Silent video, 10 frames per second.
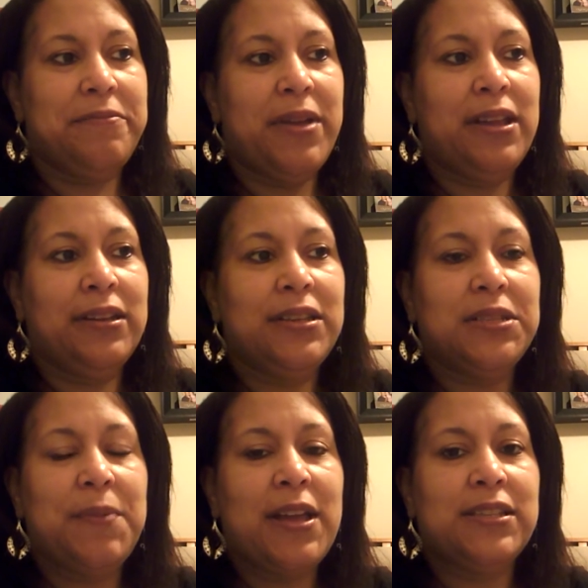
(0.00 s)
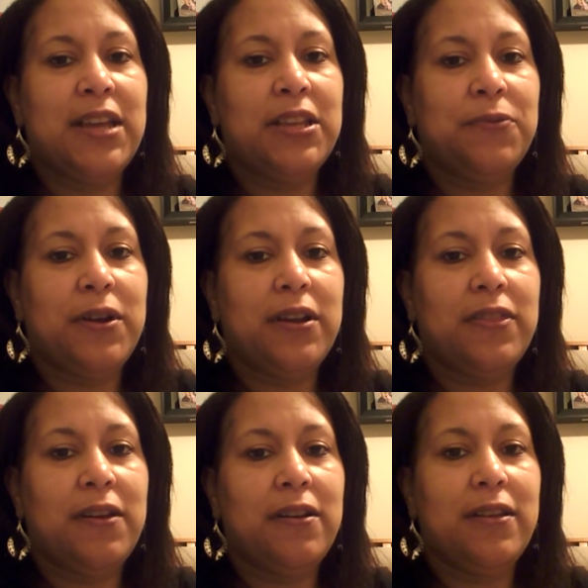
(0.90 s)
at least by January
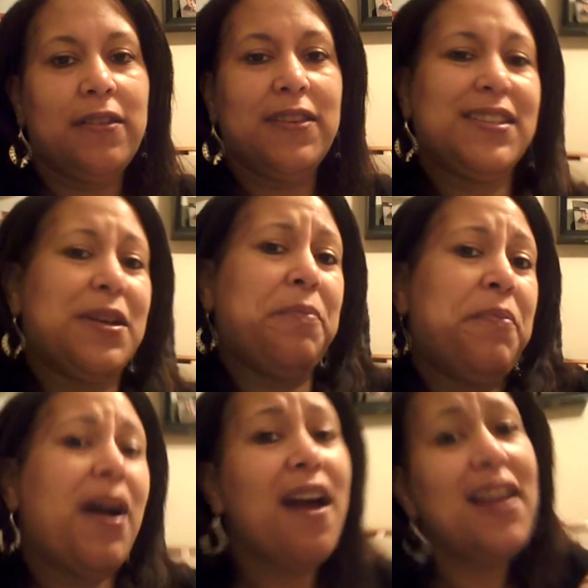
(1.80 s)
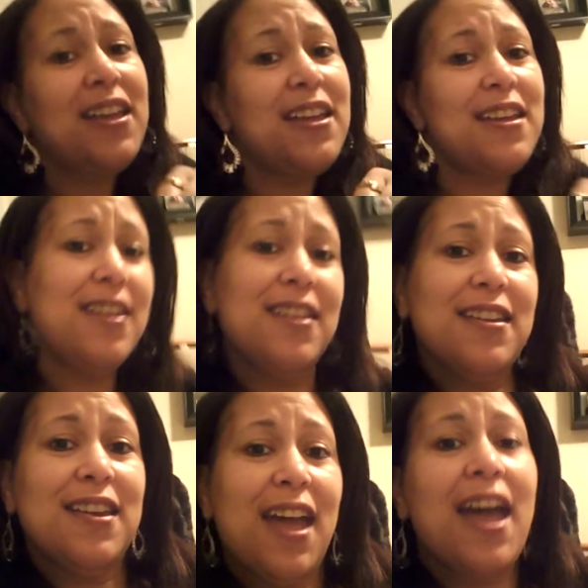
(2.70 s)
30th, it's a
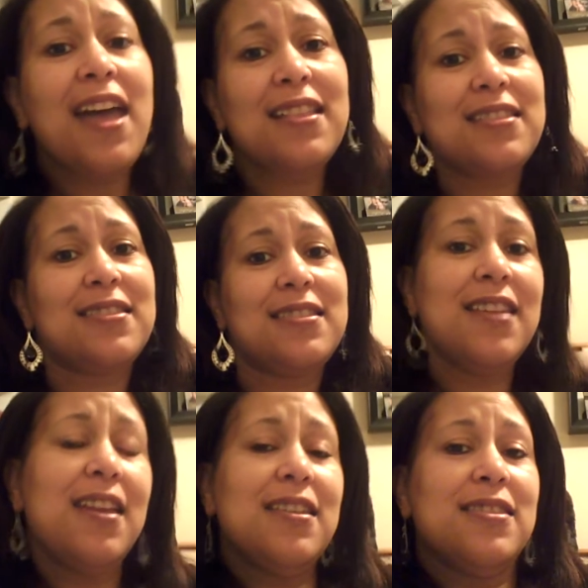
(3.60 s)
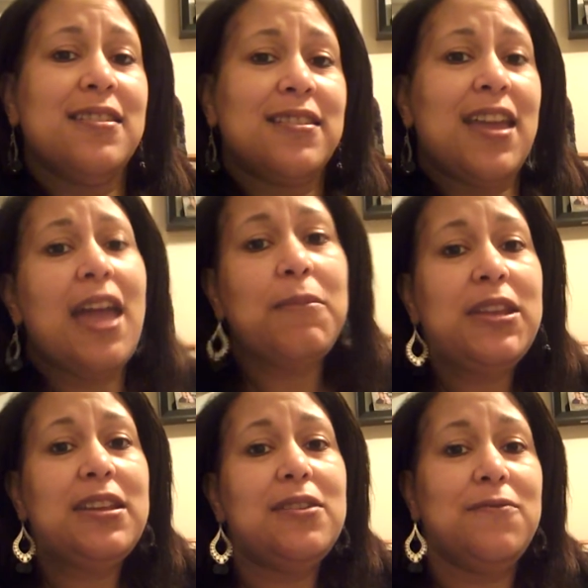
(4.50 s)
party at the
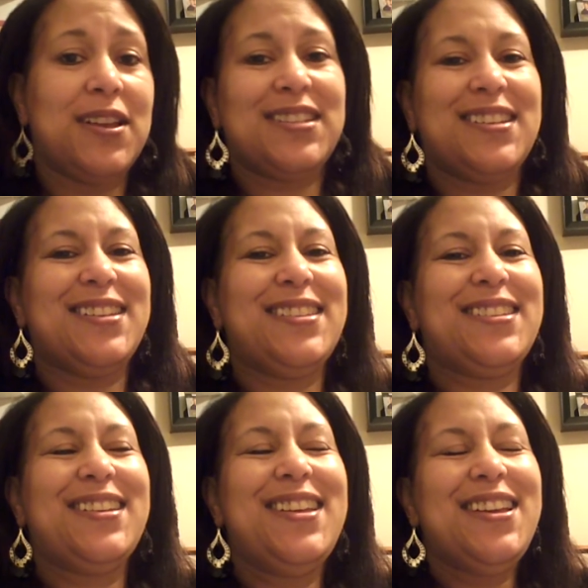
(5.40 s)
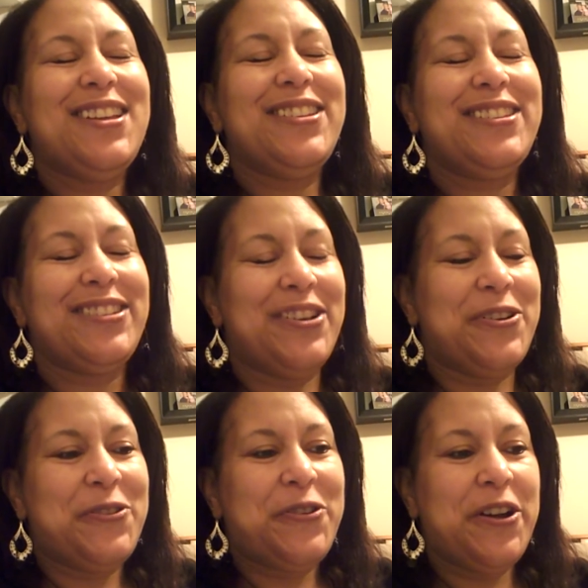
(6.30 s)
CAMMYD'S residence.
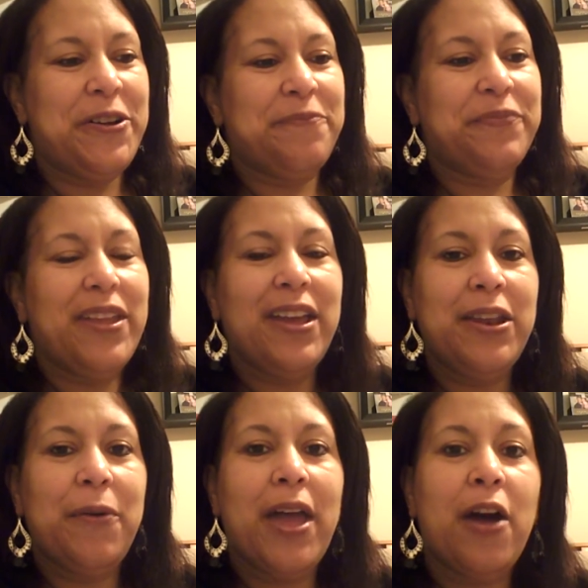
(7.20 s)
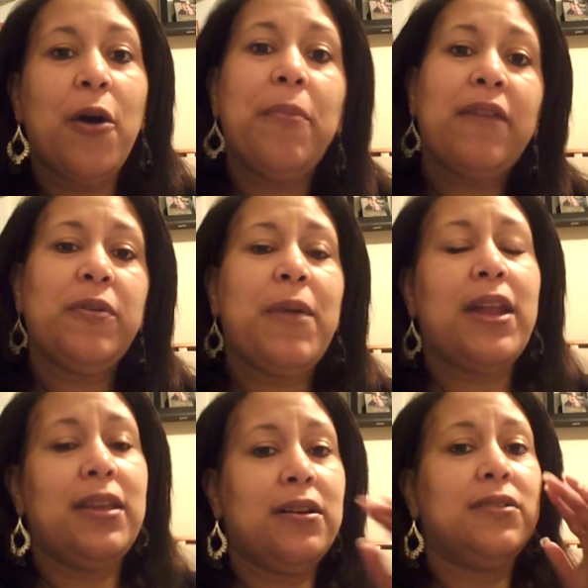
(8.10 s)
So anyway, I hope
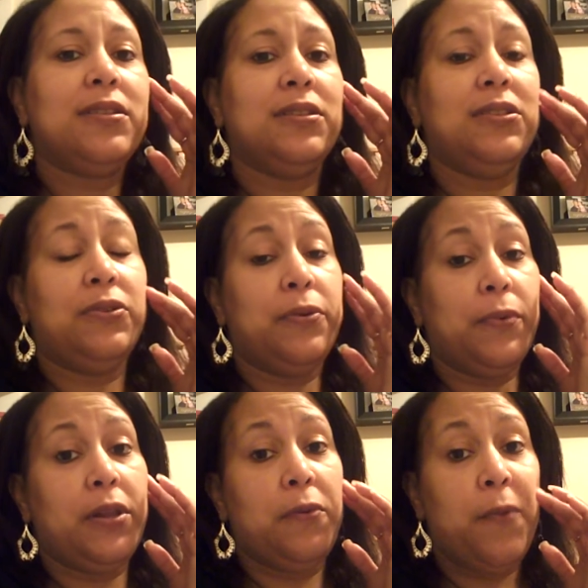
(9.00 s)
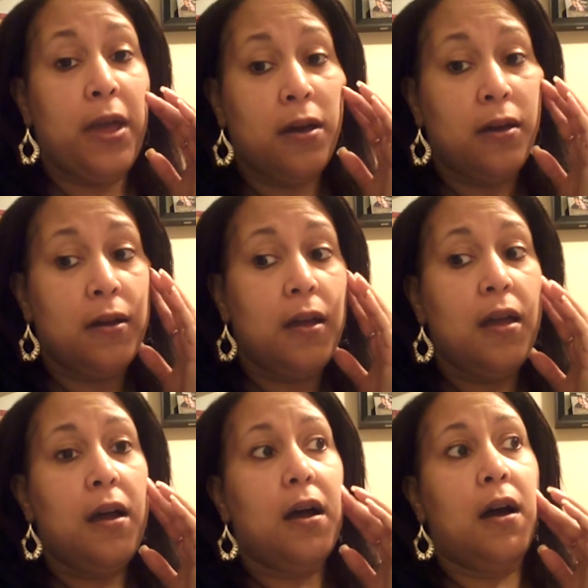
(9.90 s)
everybody else is doing really well
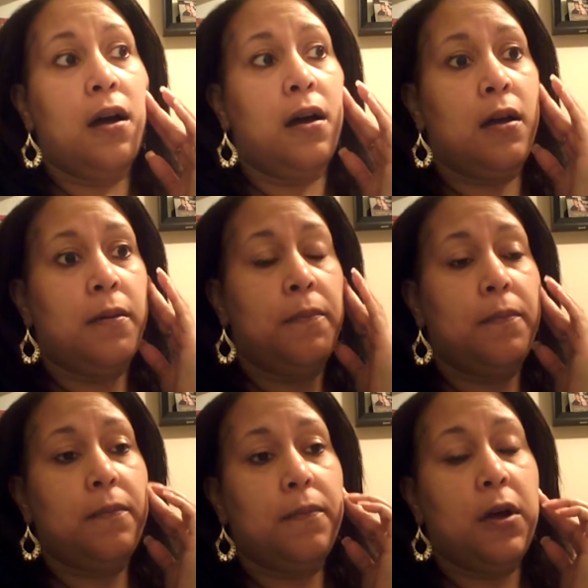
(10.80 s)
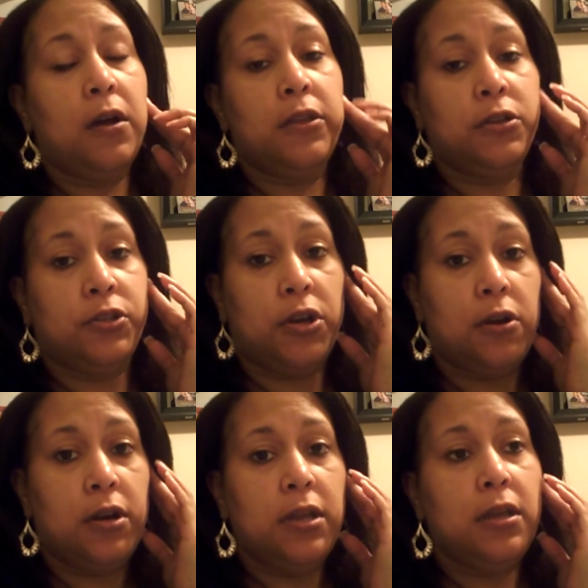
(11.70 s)
on your
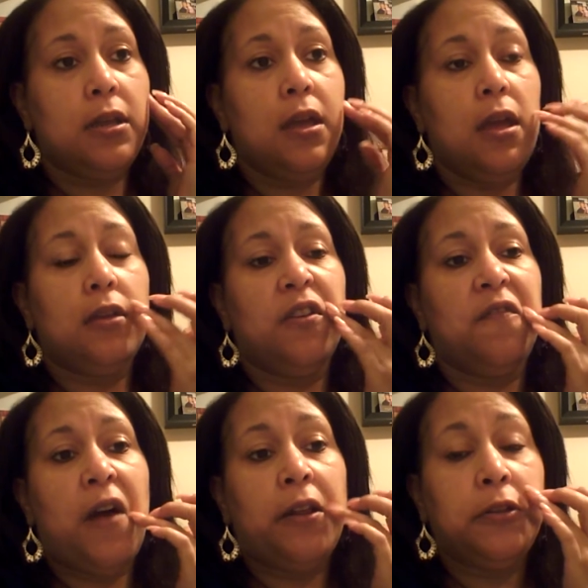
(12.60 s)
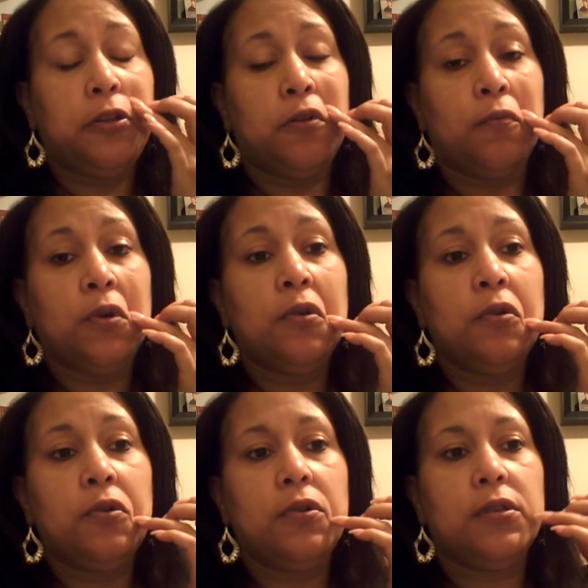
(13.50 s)
journey. You're following your
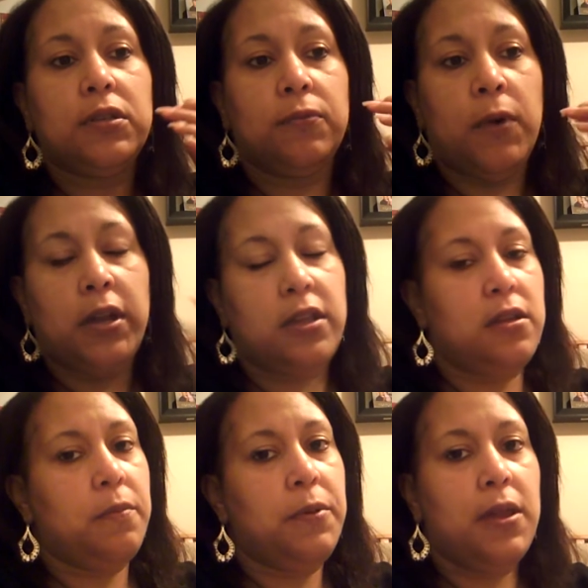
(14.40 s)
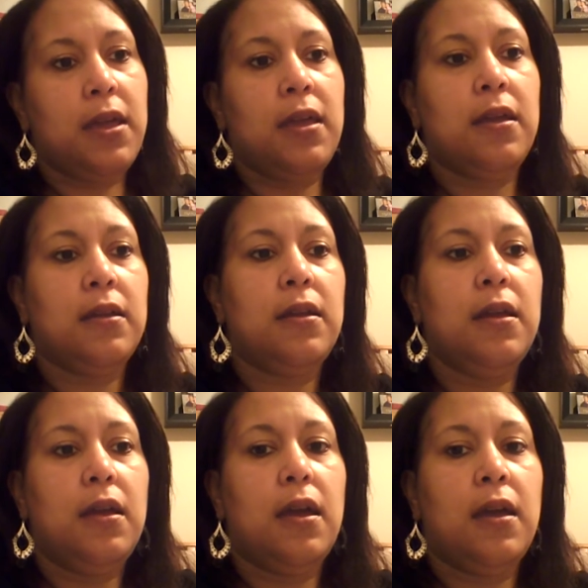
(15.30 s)
rules, working your plan,
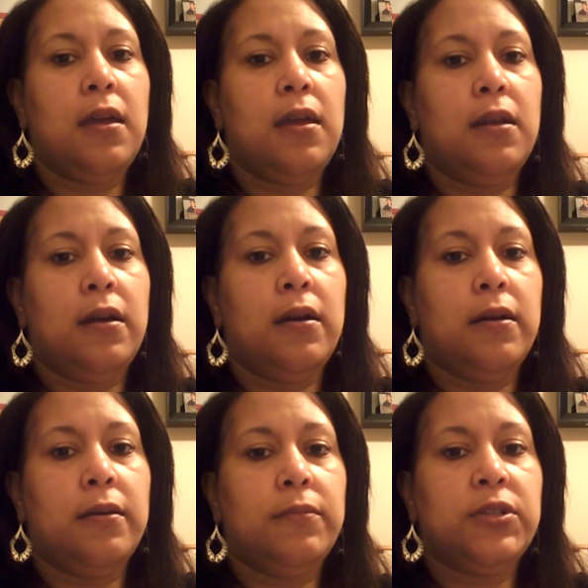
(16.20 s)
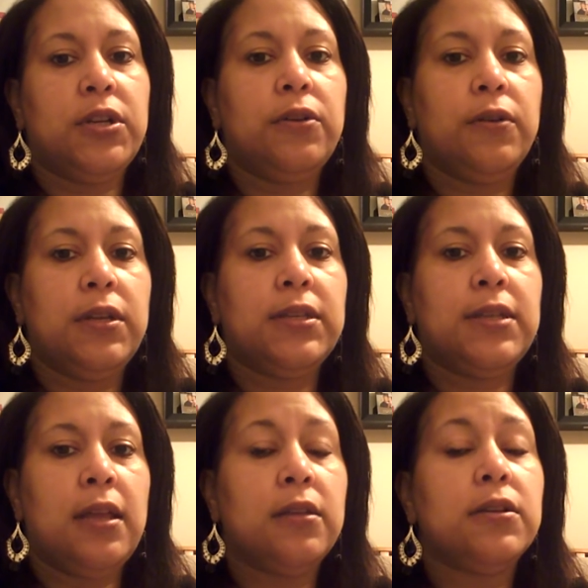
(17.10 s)
and generally
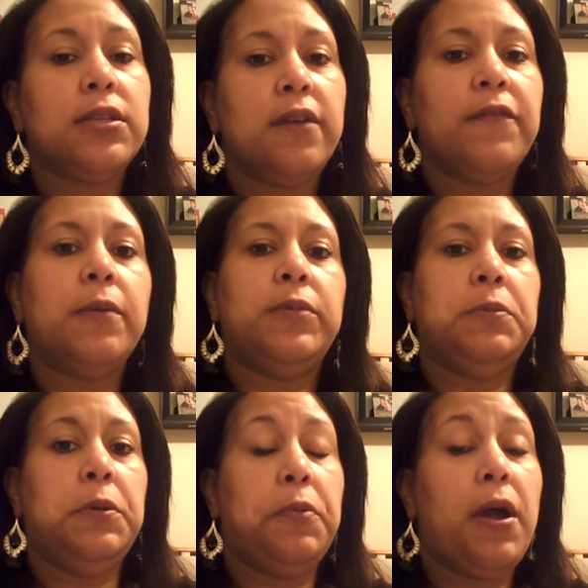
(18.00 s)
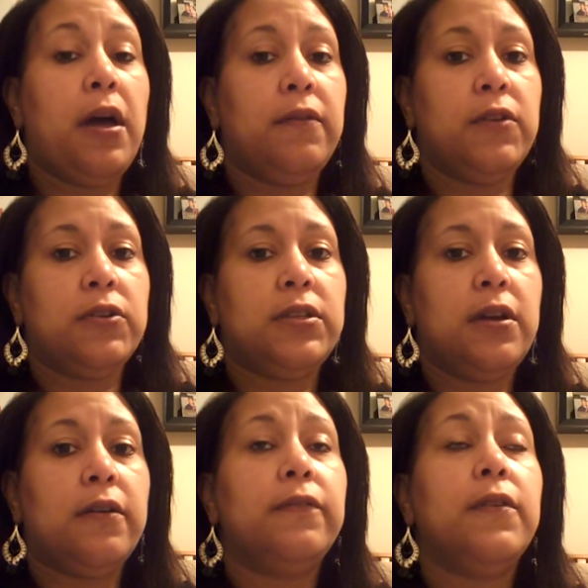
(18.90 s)
setting yourself up to be proud of
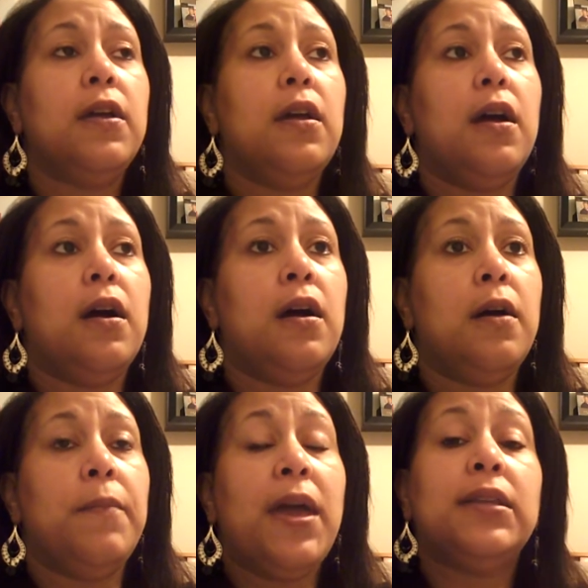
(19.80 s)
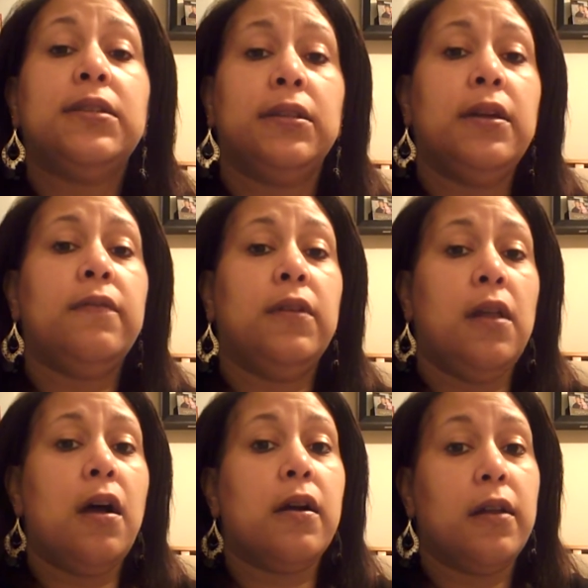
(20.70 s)
yourself and to live a
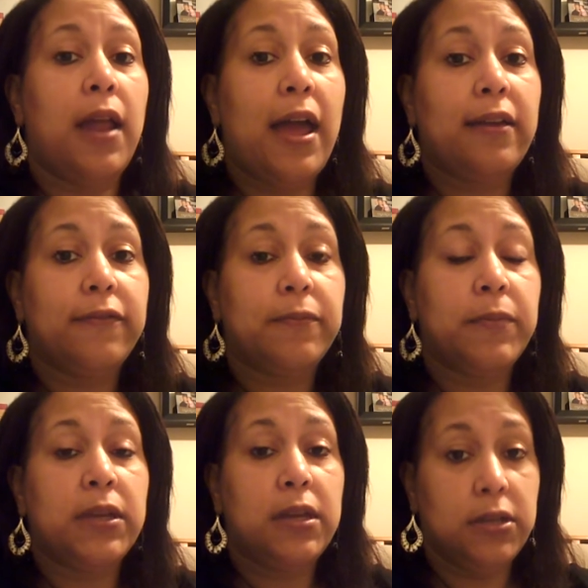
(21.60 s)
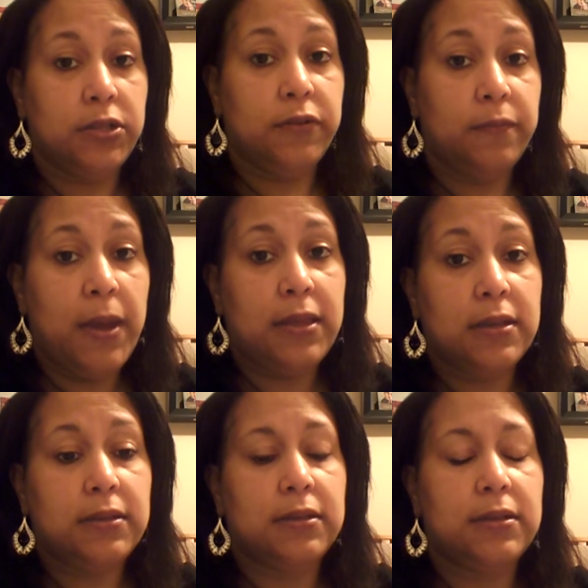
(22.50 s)
longer life because you've made
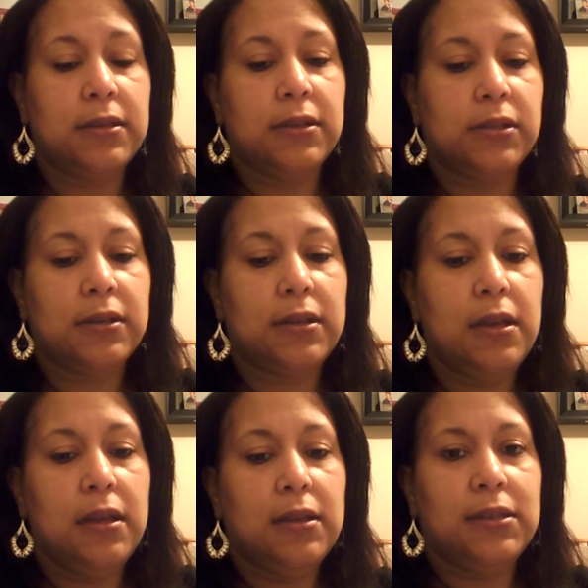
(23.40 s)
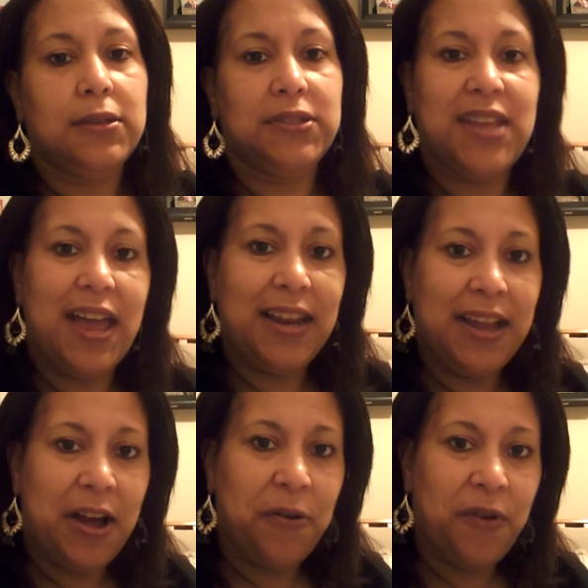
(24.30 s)
this decision. So
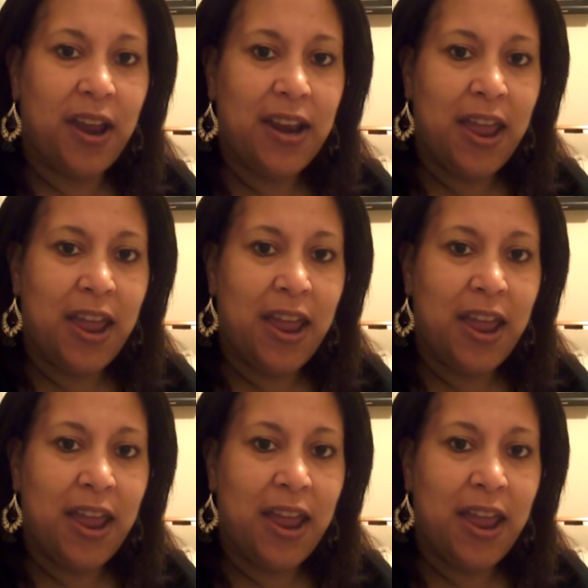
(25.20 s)
signing out right